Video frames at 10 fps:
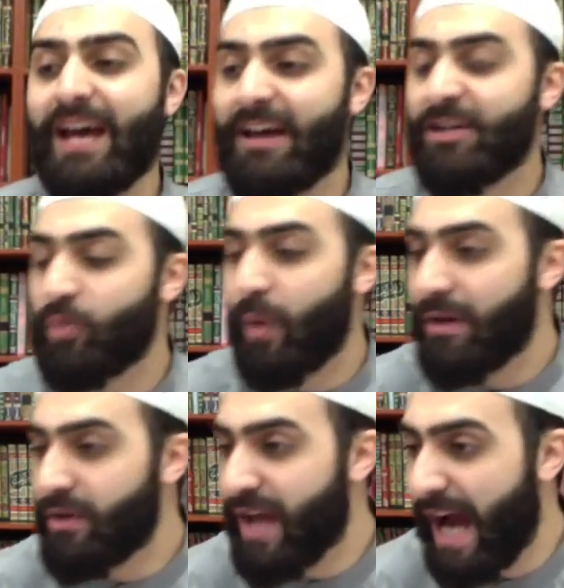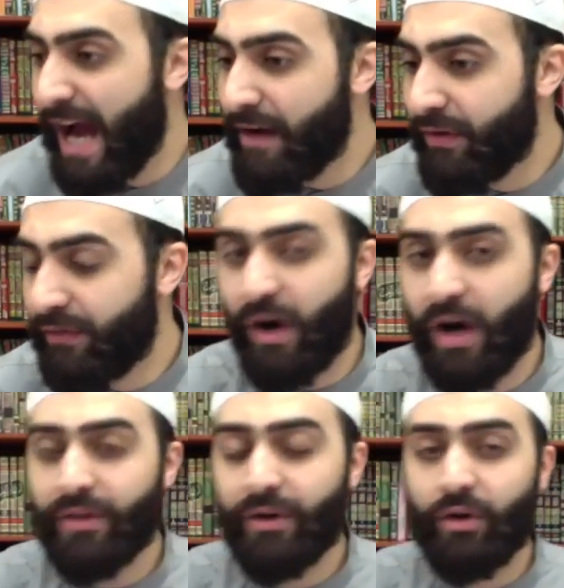is whether they have a
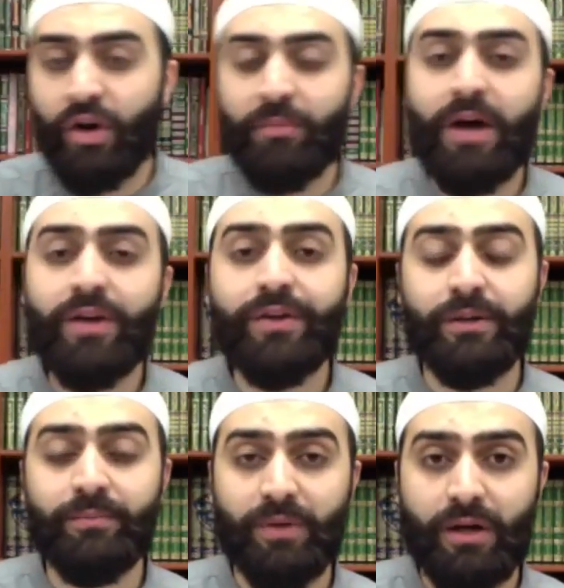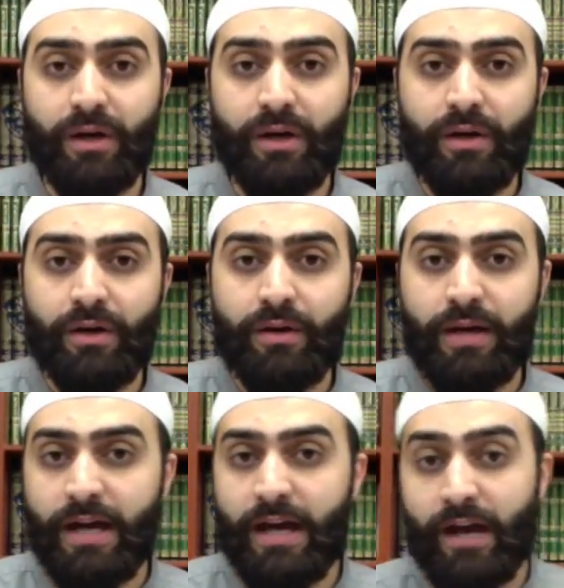father or a mother
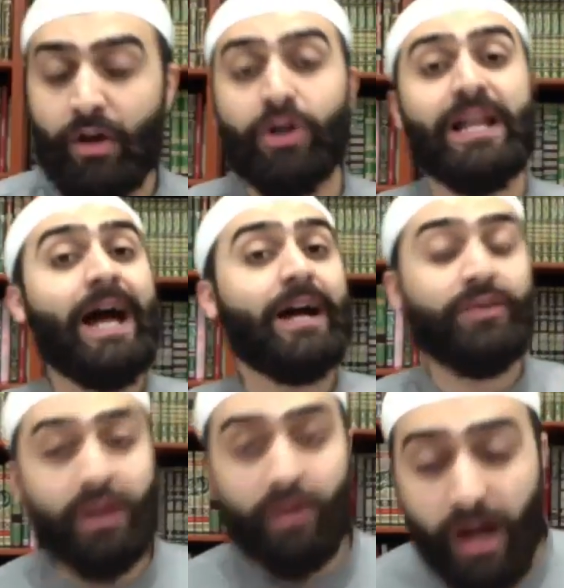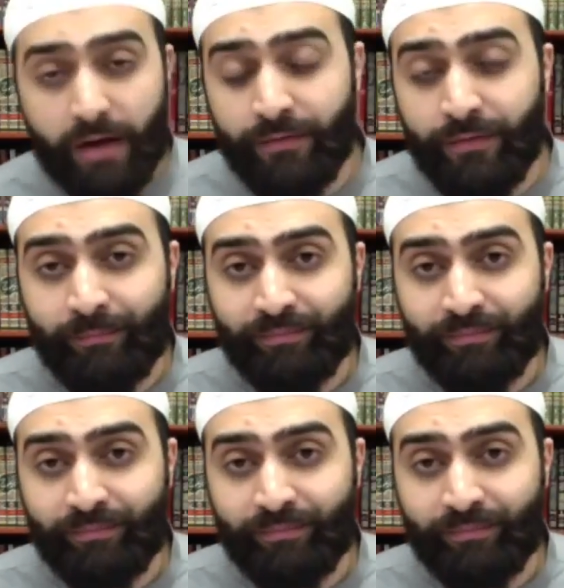or lack thereof,